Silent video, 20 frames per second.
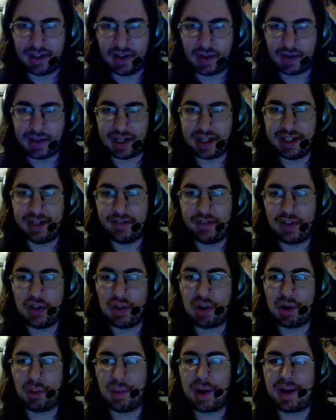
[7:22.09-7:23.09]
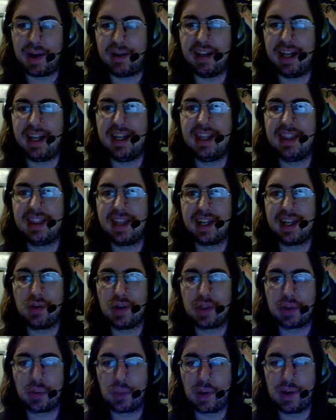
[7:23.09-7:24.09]
Okay? If you're around anything
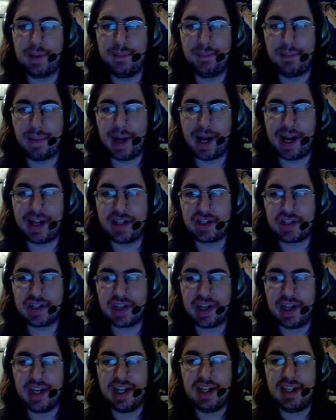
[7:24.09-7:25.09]
with the word botched,